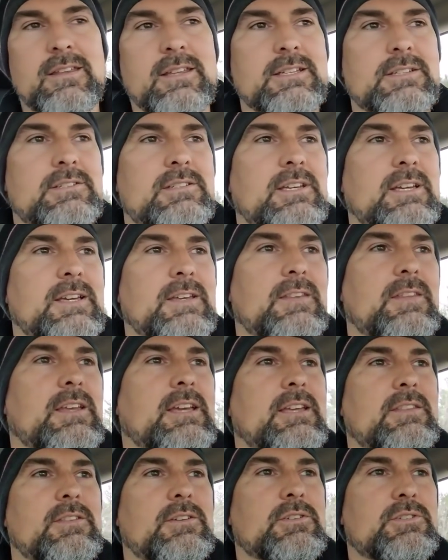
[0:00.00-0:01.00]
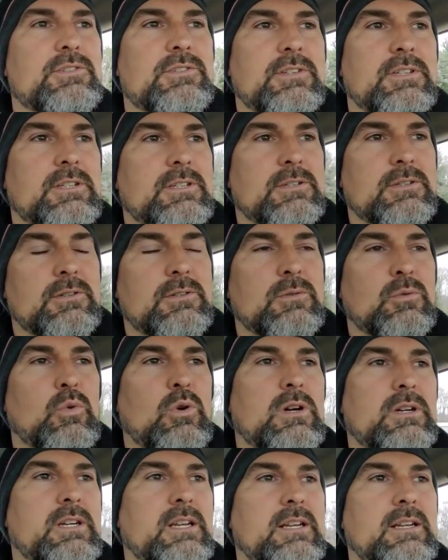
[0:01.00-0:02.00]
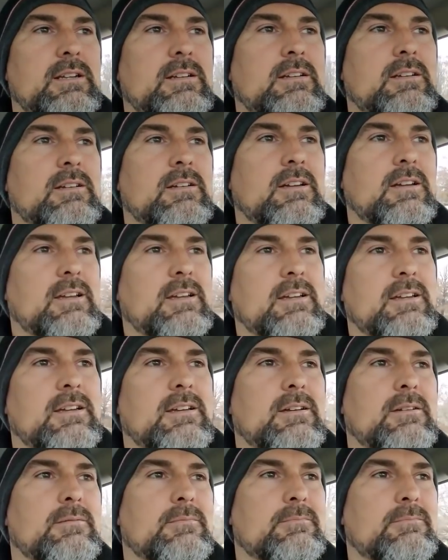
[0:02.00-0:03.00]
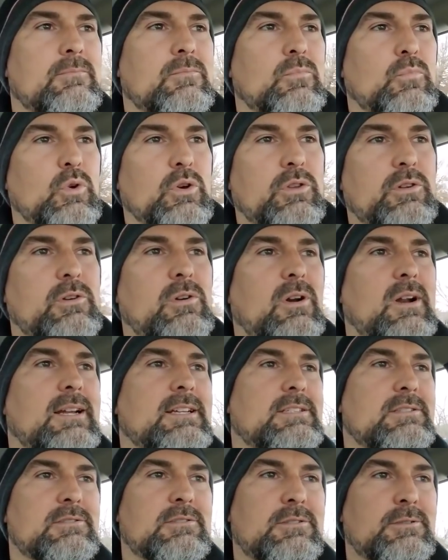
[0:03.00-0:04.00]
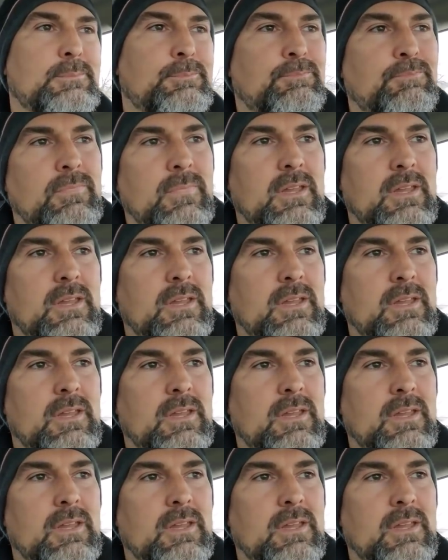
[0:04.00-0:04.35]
They said that they're still working with Chrysler